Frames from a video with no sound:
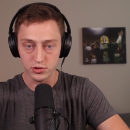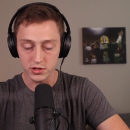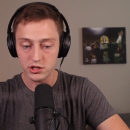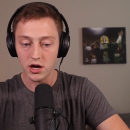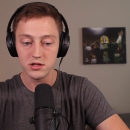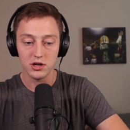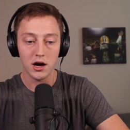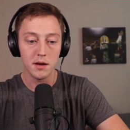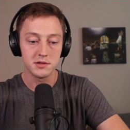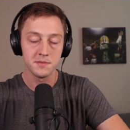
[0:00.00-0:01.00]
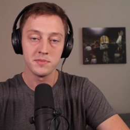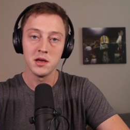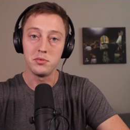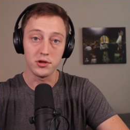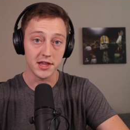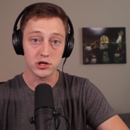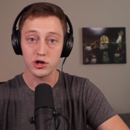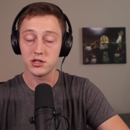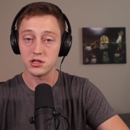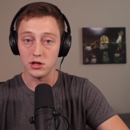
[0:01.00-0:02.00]
We saw Doubs building that
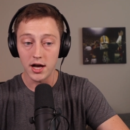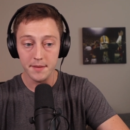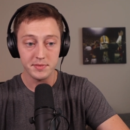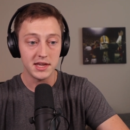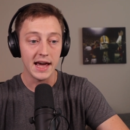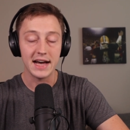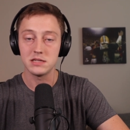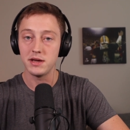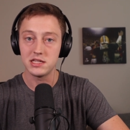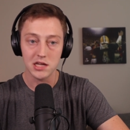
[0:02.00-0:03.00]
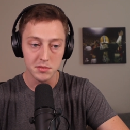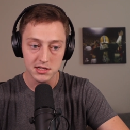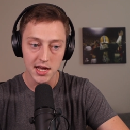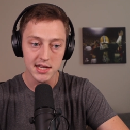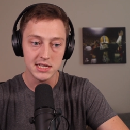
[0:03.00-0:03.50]
trust a lot. He has made some mistakes.